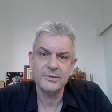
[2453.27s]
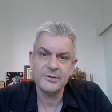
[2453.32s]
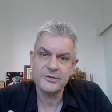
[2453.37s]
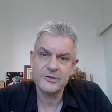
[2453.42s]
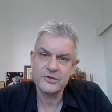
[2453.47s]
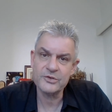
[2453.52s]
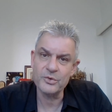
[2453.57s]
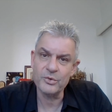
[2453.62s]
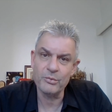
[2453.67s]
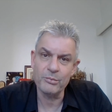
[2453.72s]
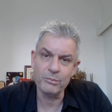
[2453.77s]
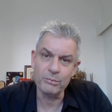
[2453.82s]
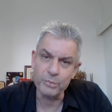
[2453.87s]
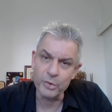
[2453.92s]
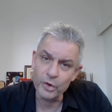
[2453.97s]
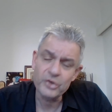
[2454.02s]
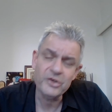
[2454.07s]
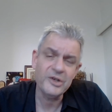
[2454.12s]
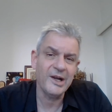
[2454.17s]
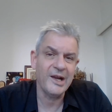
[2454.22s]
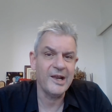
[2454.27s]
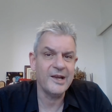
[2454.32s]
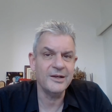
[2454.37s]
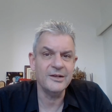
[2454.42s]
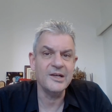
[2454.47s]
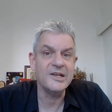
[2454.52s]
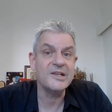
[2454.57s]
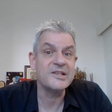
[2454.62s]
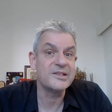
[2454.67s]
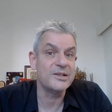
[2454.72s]
So
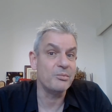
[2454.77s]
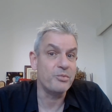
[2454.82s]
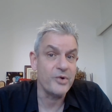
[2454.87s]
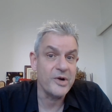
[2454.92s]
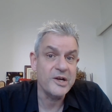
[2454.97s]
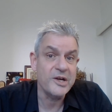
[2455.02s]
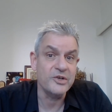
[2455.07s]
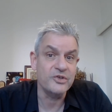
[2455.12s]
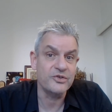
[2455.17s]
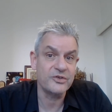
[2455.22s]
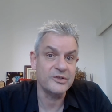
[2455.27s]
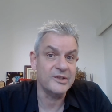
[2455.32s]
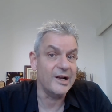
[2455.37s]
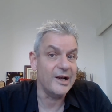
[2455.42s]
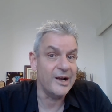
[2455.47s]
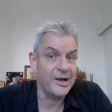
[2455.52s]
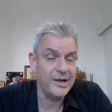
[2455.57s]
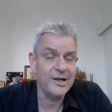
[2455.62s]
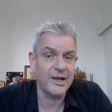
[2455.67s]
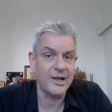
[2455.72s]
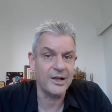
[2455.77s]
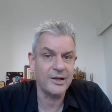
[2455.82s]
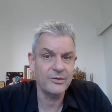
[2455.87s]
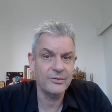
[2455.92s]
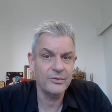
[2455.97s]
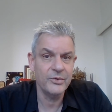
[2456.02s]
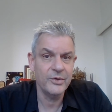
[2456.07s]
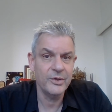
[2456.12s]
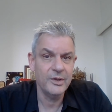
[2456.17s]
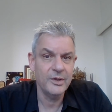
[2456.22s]
borderline is the bridge, the link
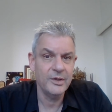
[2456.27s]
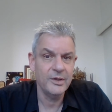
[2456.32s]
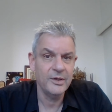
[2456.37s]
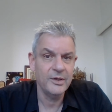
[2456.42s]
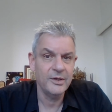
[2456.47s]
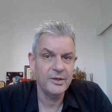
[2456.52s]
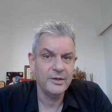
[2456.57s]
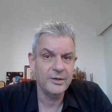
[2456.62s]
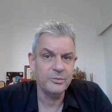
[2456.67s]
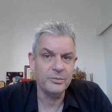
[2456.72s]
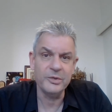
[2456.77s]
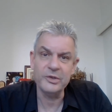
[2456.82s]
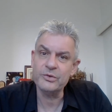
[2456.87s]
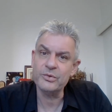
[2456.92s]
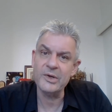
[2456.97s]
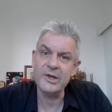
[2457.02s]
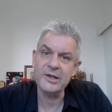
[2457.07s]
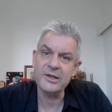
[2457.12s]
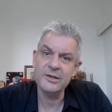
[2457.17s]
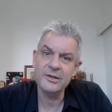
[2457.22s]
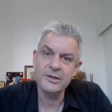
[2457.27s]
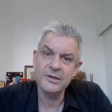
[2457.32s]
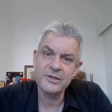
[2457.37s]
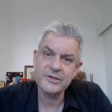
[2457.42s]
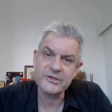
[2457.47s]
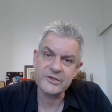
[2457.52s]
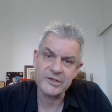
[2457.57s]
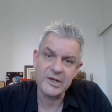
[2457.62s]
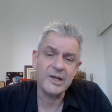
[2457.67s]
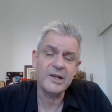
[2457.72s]
between
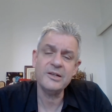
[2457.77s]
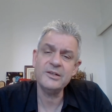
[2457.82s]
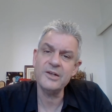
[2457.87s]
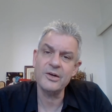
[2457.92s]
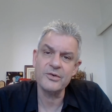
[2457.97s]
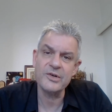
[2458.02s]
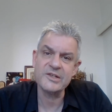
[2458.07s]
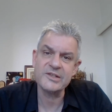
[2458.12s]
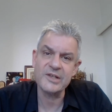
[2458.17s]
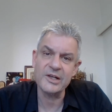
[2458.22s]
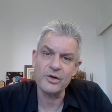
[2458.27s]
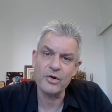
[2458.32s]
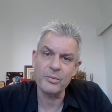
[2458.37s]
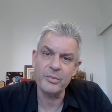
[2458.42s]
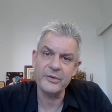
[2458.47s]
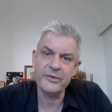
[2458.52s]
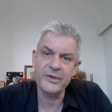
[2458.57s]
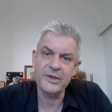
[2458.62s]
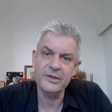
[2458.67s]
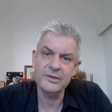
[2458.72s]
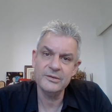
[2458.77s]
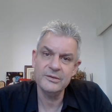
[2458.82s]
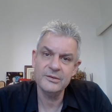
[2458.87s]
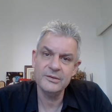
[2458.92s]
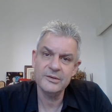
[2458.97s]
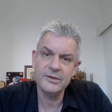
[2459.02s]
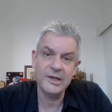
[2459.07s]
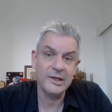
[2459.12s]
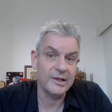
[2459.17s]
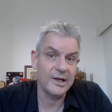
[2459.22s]
secondary psychopathy
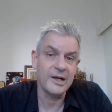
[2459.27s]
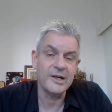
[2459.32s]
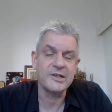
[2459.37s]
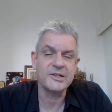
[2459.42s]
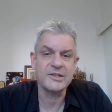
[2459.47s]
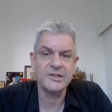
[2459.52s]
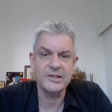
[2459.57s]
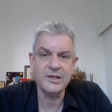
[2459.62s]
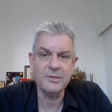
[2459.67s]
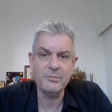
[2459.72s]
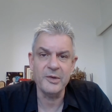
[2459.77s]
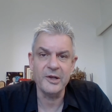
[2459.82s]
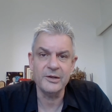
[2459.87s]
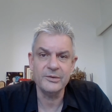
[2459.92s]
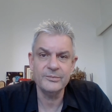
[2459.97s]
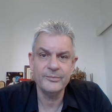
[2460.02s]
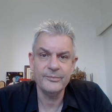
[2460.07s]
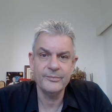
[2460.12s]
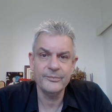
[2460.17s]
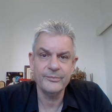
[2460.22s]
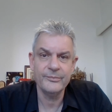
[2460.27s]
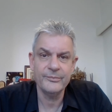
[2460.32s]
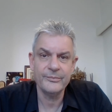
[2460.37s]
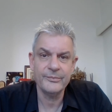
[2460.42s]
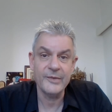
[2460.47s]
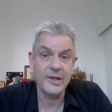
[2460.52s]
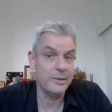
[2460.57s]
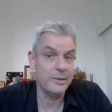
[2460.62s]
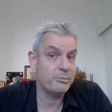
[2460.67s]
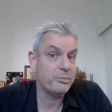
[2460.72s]
and alexithymia,
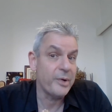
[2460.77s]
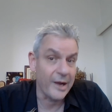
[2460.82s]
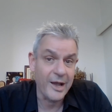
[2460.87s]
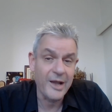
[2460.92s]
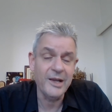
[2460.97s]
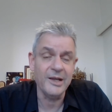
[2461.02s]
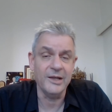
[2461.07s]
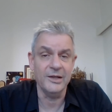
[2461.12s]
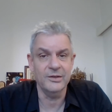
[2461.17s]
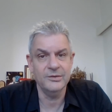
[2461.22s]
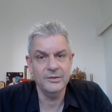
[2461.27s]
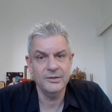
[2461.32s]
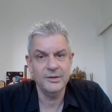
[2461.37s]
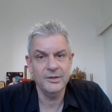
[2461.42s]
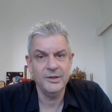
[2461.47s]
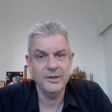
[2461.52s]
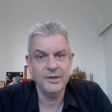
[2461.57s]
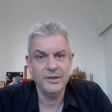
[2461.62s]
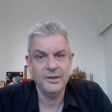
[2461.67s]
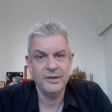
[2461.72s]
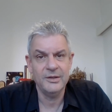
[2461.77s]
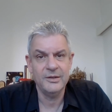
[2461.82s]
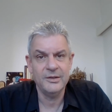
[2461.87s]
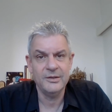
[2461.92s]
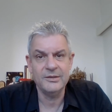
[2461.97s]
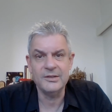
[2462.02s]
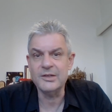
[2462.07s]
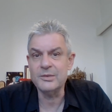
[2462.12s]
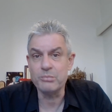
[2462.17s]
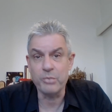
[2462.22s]
implying
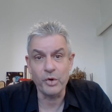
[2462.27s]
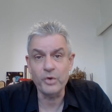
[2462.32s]
that